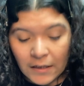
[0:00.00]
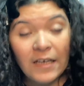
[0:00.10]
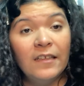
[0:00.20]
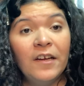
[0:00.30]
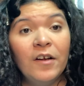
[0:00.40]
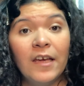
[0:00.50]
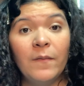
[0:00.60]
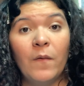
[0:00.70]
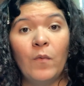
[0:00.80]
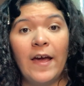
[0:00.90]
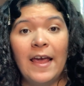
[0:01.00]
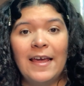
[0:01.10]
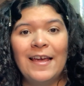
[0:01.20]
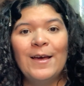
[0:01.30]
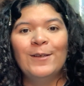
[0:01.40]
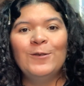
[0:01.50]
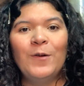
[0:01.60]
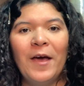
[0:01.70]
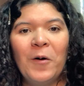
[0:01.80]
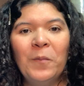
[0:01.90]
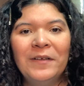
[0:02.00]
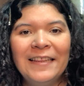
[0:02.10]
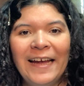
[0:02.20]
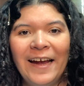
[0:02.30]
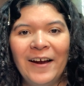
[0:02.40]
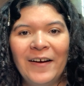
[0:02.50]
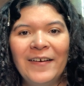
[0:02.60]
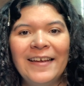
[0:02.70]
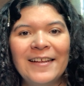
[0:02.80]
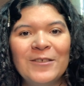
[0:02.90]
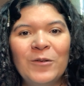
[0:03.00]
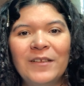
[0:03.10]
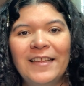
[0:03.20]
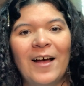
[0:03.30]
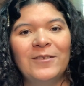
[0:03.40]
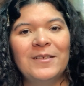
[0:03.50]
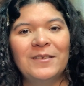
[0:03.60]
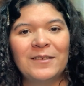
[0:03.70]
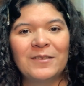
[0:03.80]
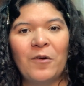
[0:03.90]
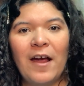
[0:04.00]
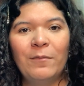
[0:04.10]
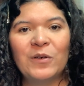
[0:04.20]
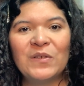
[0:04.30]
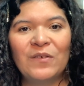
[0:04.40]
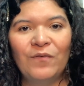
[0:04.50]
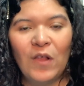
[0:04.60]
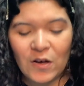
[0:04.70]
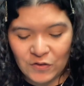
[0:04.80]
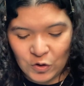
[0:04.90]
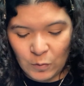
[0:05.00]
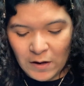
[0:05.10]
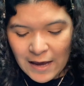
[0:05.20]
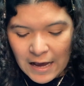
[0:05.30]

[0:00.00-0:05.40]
he did a giveaway to help Claire get to 1,000 subscribers in floss tube.